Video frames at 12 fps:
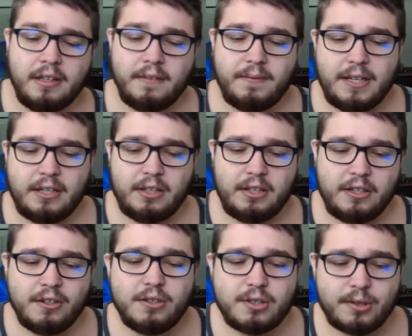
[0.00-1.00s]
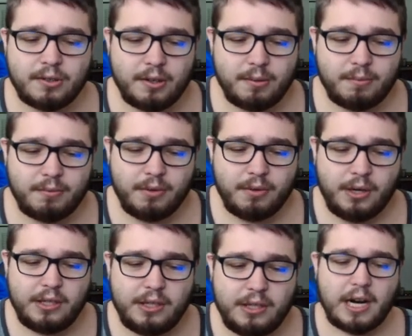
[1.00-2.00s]
Now, the user can run
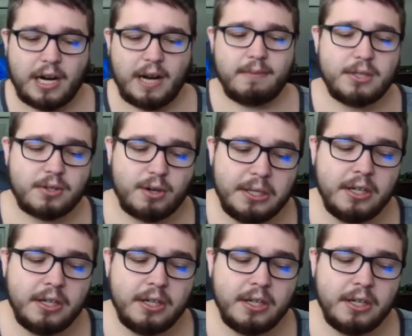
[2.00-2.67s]
JavaScript